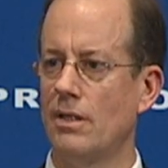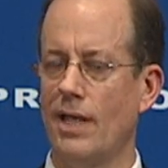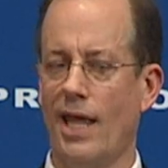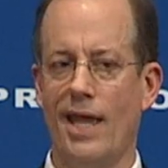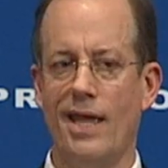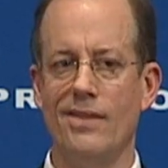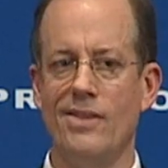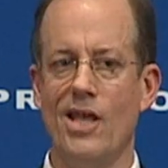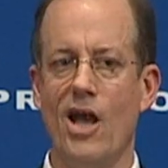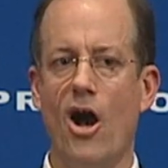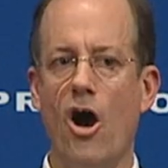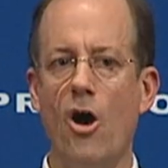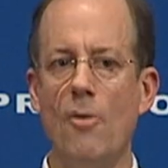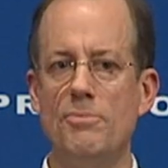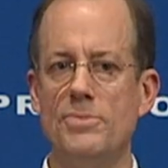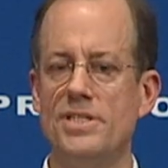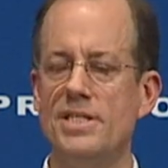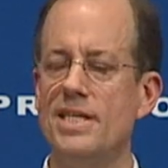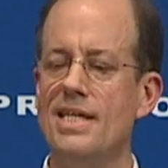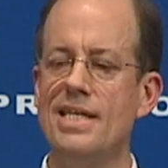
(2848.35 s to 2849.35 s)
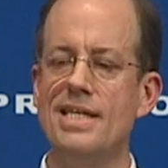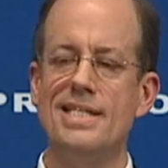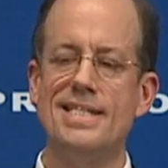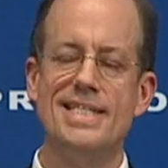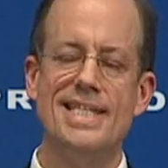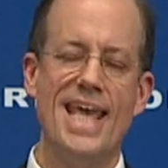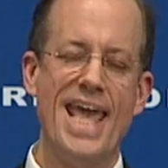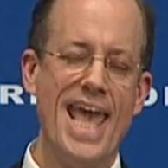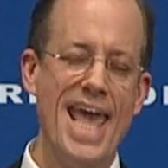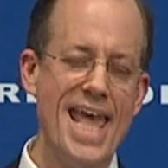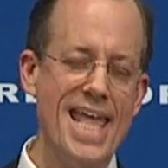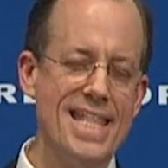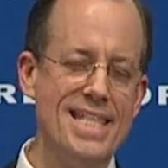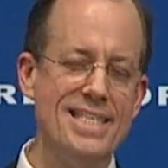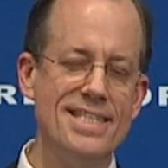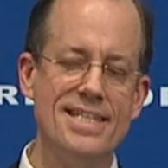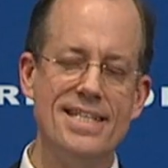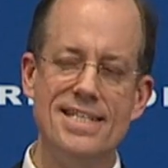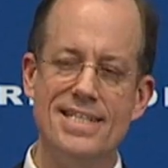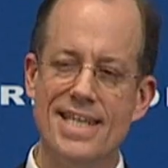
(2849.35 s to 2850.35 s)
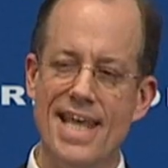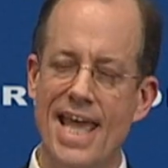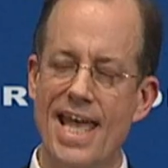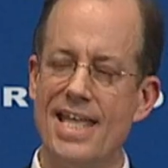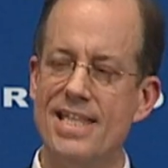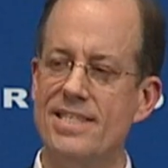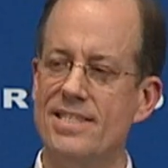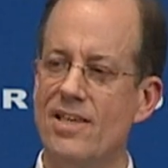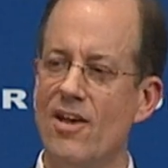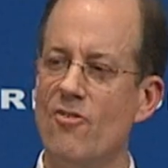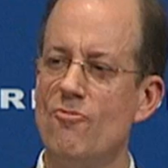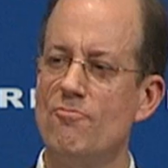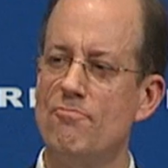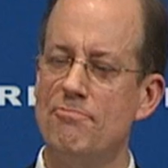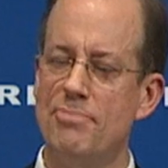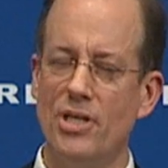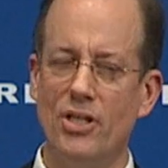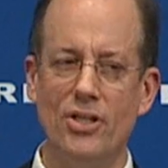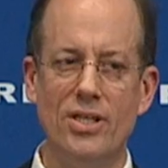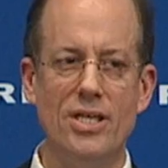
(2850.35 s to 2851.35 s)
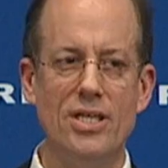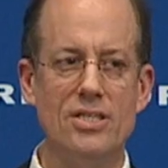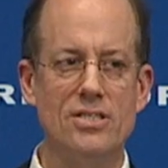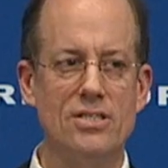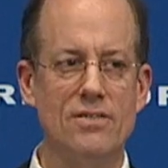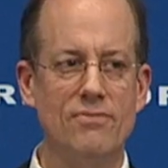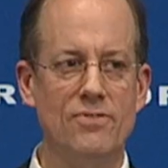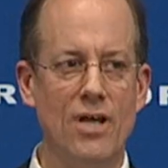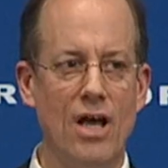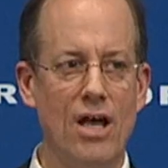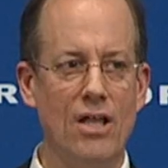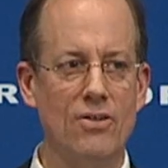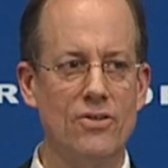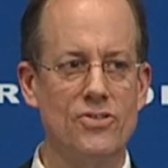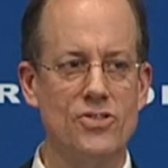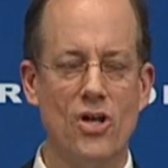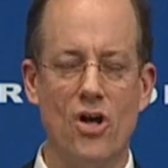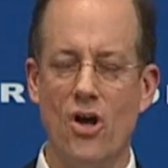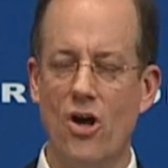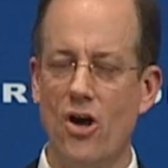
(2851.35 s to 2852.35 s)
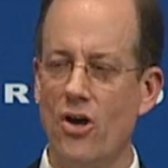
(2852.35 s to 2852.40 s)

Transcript: Okay, the umpteen tens and tens of billions of dollars